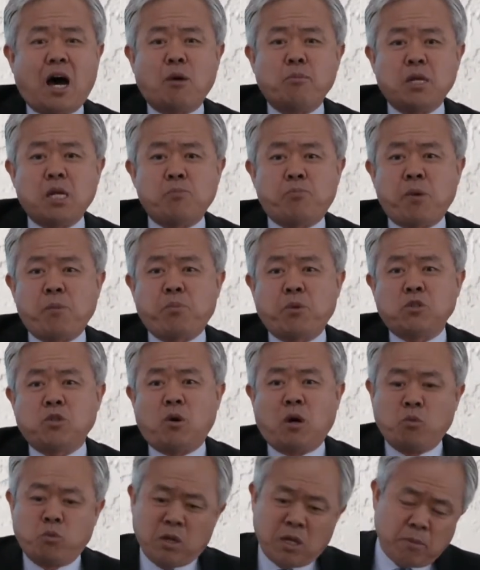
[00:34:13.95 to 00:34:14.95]
How many people
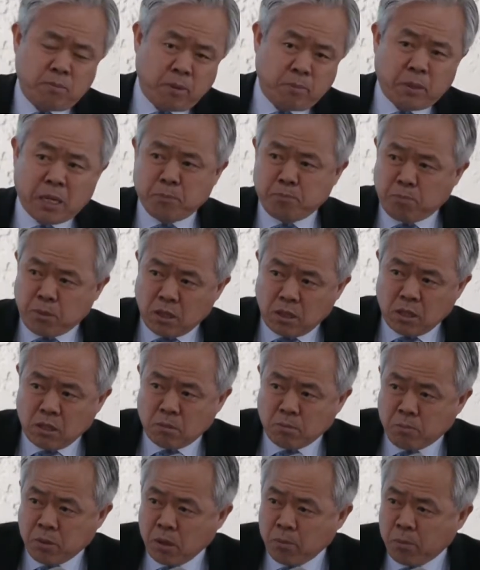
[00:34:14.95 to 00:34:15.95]
you are? We have about a
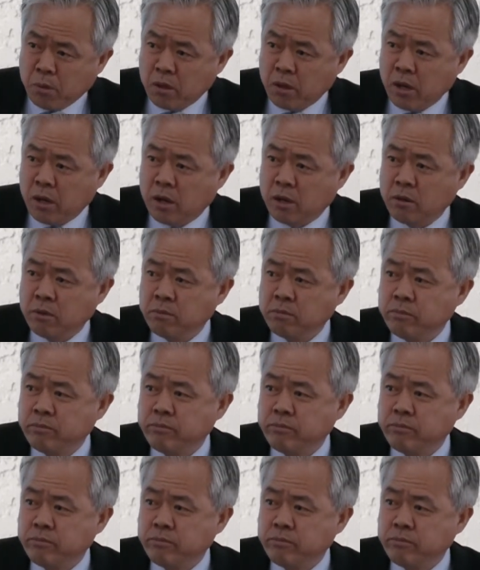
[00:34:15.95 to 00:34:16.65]
billion people here.